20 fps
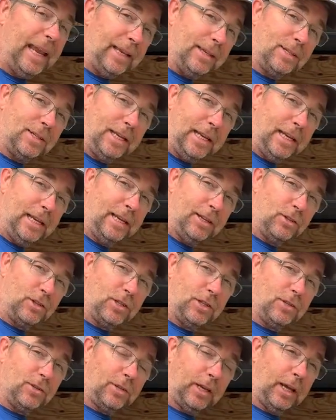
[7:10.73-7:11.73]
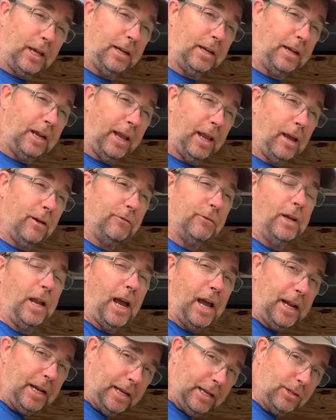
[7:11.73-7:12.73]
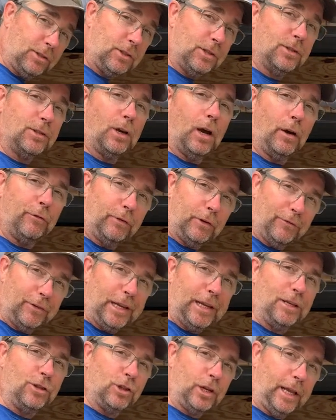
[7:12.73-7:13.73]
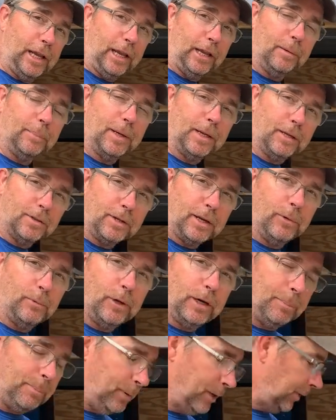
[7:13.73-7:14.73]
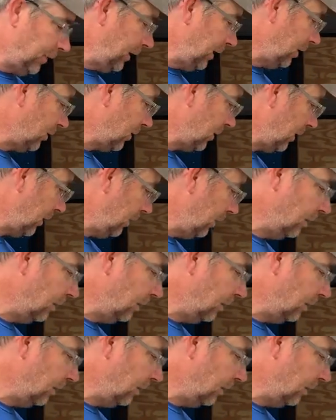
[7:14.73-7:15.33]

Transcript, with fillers: 18 inches cut in half, nine inches off of each end because I want to put these